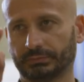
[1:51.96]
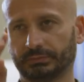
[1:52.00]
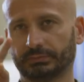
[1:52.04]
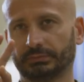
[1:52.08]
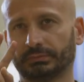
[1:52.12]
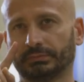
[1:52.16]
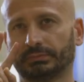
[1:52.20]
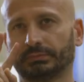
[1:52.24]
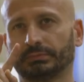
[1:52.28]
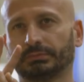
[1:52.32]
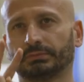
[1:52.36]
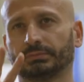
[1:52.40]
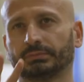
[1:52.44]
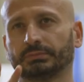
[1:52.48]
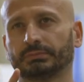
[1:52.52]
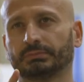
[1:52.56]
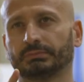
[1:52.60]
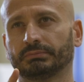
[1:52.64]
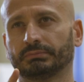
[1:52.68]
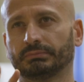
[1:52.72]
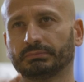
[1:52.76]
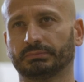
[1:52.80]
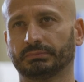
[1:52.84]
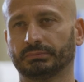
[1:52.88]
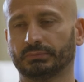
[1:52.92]
We
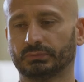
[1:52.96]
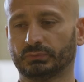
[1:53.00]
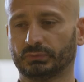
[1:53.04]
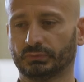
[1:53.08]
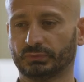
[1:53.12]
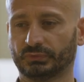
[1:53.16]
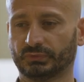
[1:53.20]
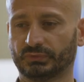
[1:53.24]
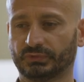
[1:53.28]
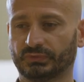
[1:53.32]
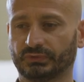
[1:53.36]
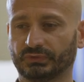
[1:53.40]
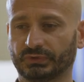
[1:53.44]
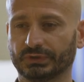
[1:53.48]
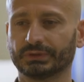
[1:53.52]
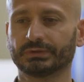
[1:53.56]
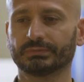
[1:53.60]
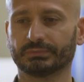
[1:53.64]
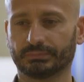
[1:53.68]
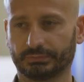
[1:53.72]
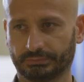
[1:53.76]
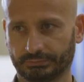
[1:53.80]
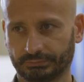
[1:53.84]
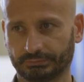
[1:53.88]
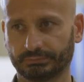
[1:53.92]

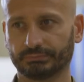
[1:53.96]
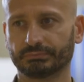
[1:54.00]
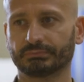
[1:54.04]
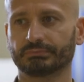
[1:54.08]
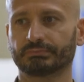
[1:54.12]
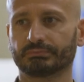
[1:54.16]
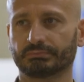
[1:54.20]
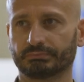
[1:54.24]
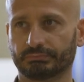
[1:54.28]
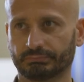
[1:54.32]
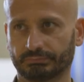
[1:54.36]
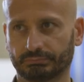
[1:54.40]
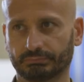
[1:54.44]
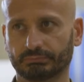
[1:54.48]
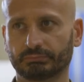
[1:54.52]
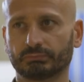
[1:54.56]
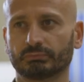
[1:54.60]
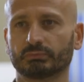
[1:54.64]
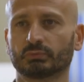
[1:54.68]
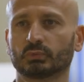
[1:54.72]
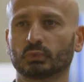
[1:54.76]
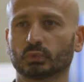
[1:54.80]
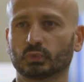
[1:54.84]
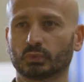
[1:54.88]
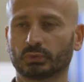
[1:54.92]
understand
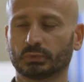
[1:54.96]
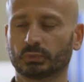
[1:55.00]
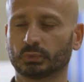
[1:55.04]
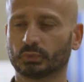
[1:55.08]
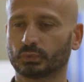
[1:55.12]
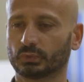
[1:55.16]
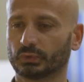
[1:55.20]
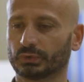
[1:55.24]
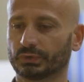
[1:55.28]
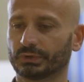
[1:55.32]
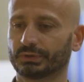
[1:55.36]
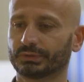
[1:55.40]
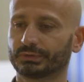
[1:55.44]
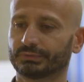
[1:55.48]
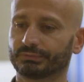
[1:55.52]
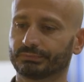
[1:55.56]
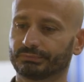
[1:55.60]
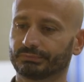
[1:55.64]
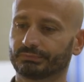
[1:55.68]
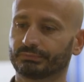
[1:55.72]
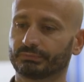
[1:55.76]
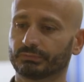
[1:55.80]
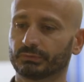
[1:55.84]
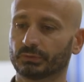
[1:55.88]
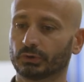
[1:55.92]
the student
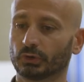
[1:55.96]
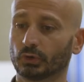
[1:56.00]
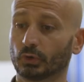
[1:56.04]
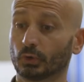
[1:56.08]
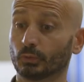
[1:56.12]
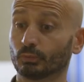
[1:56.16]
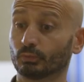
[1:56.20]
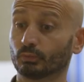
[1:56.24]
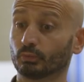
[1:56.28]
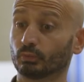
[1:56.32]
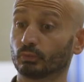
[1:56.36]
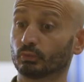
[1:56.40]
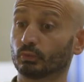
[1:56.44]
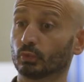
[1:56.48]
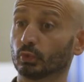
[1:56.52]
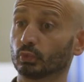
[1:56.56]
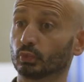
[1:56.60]
needs here